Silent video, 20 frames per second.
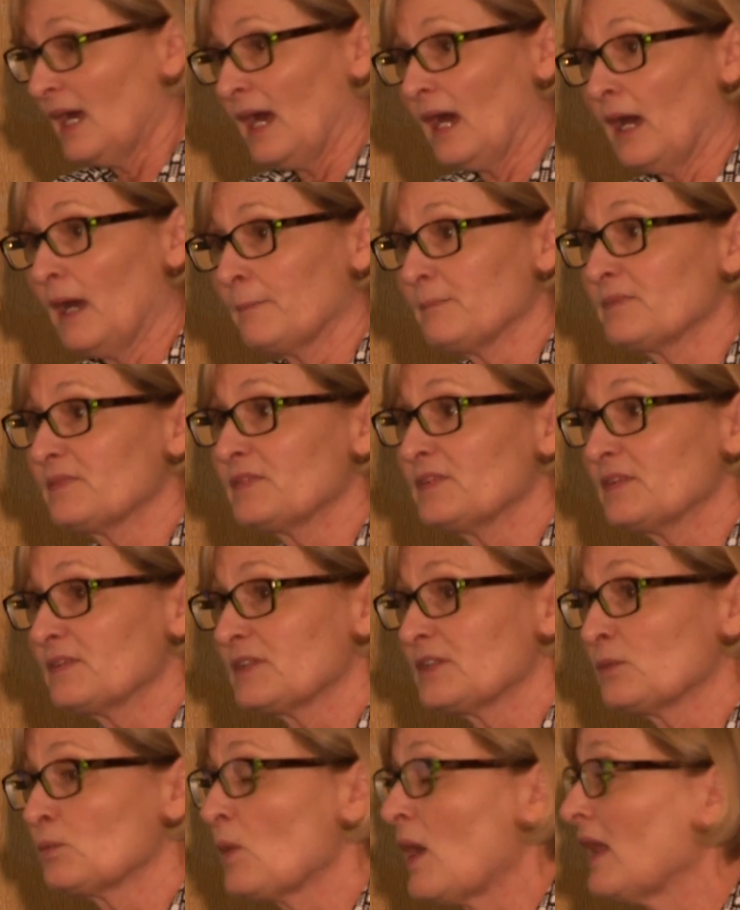
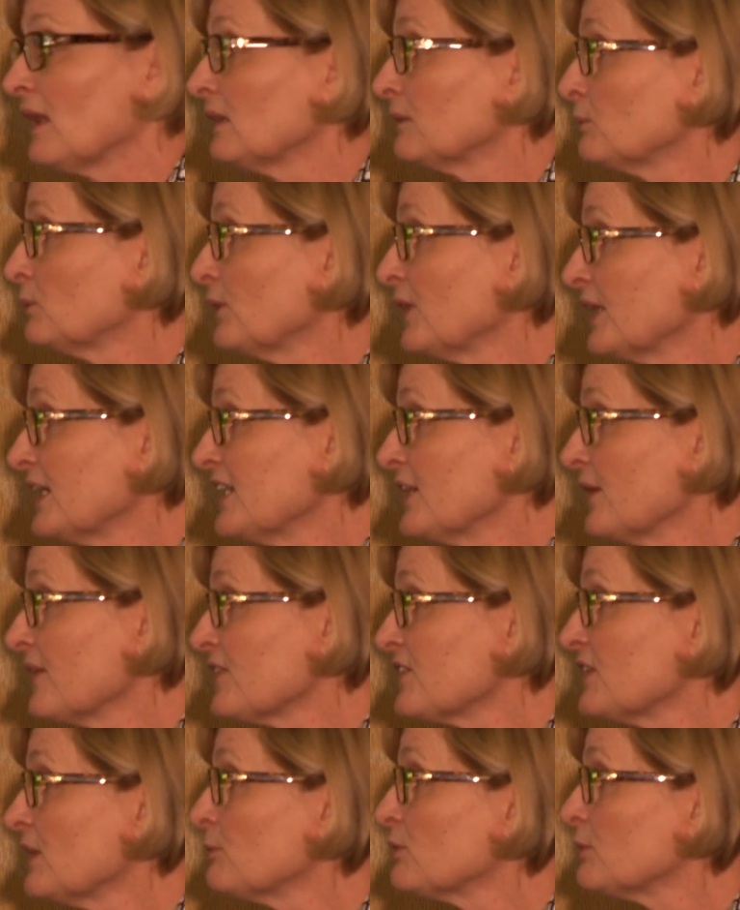While we're here at
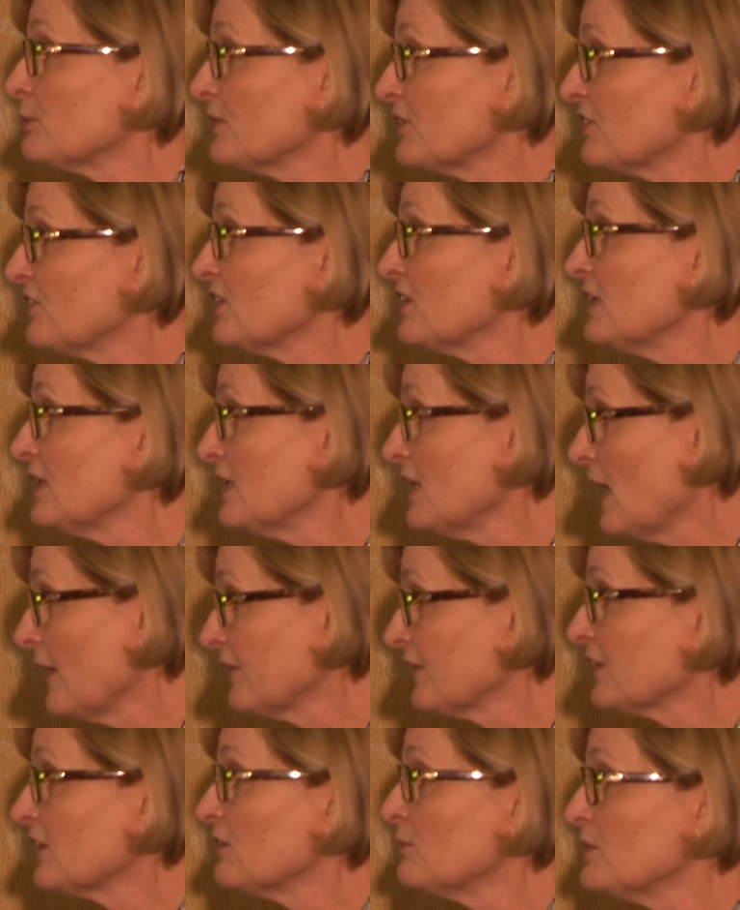the WPC, on
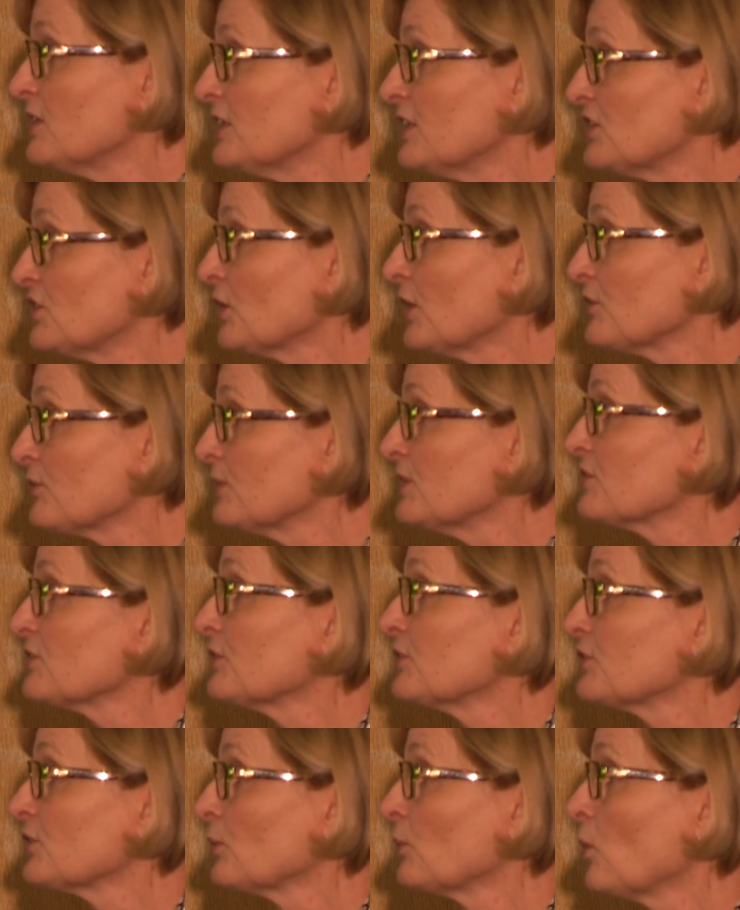the Community Choice
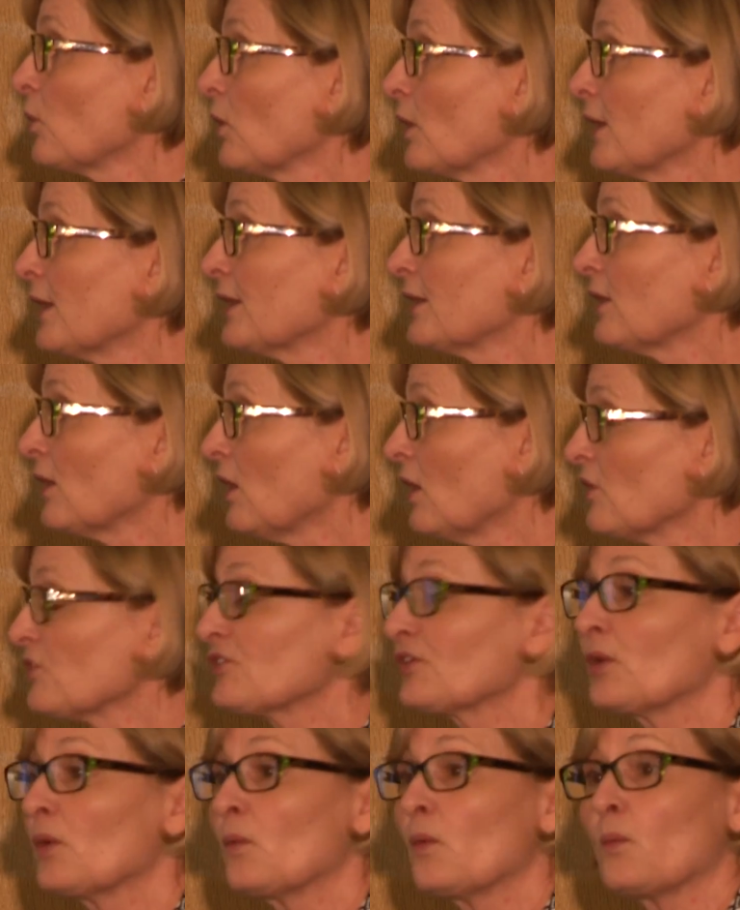Research Award,
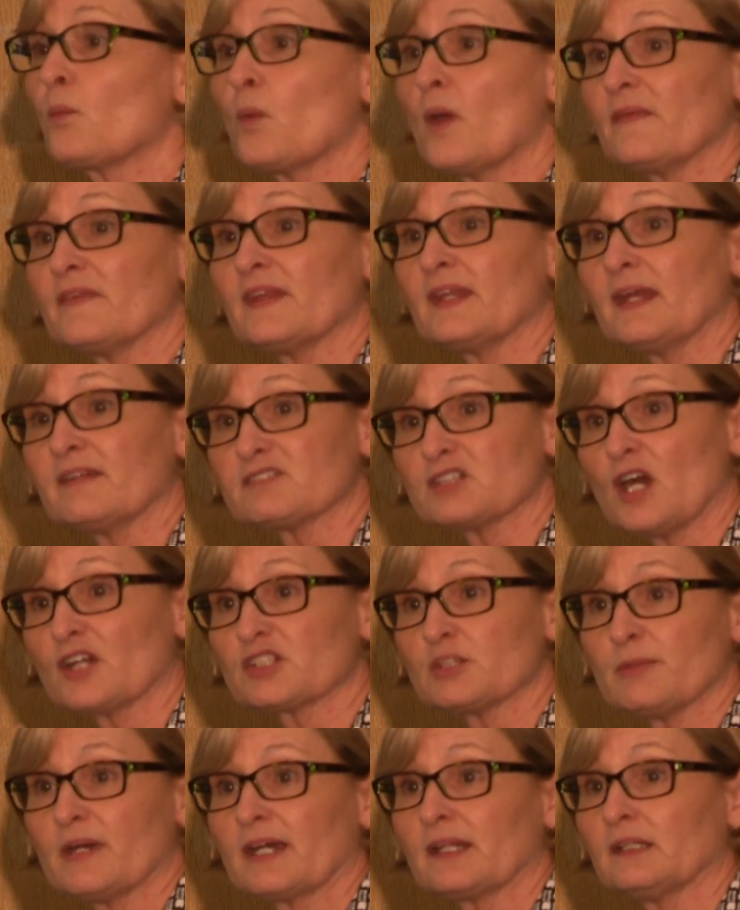also one that I've
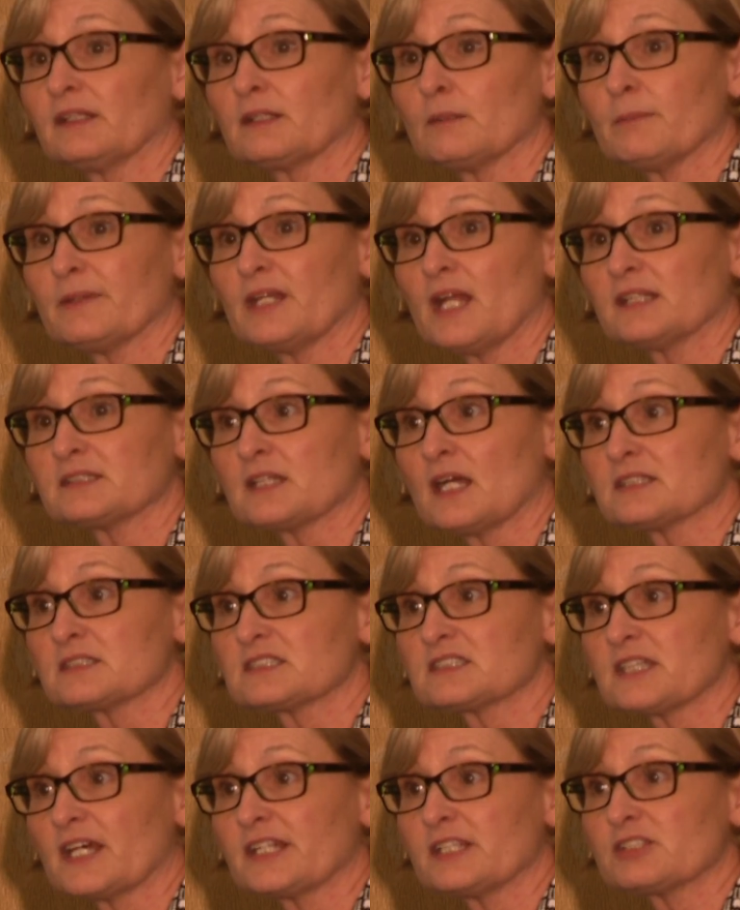talked about a little bit on
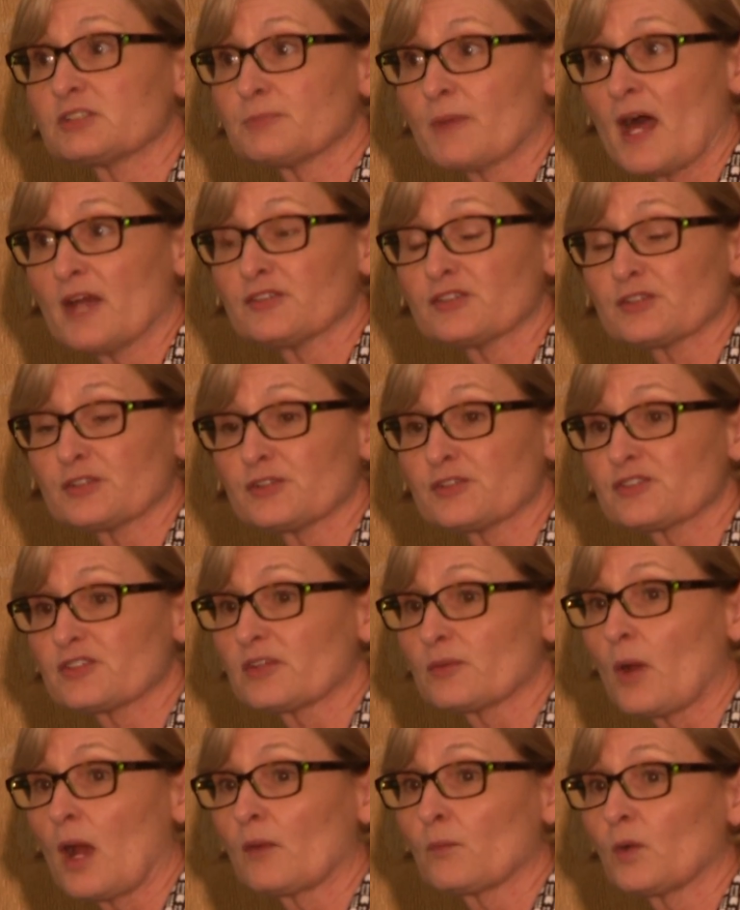study sponsors
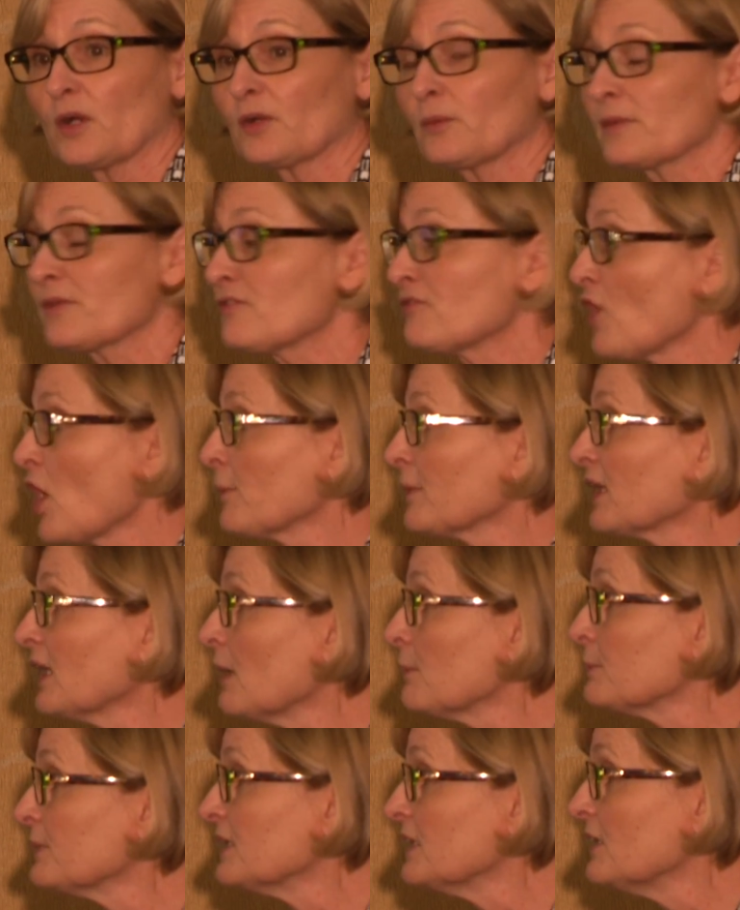and our work with pharma
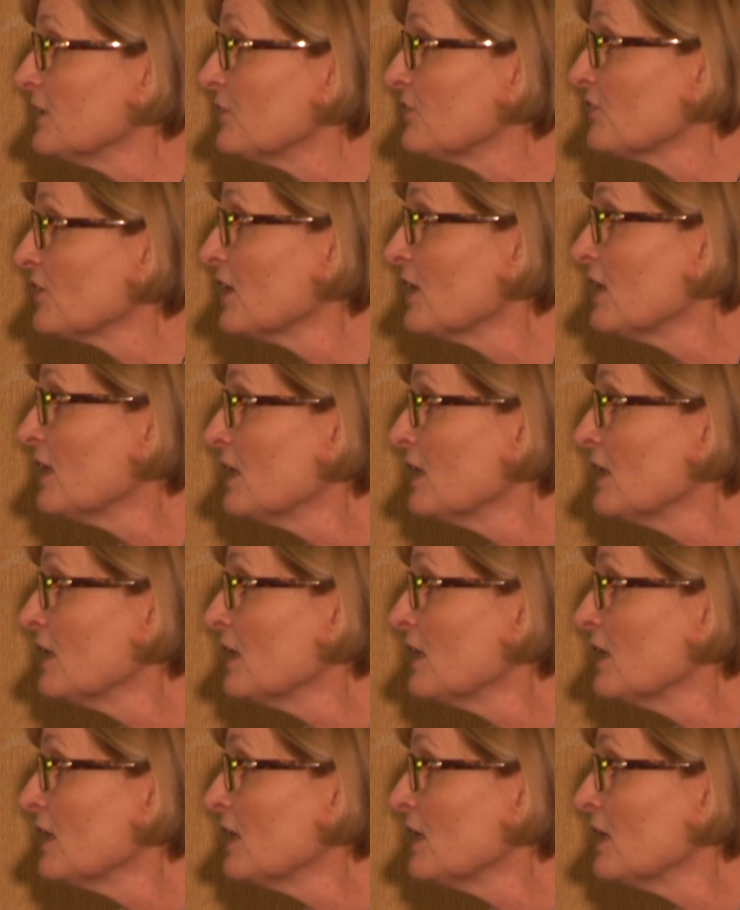companies.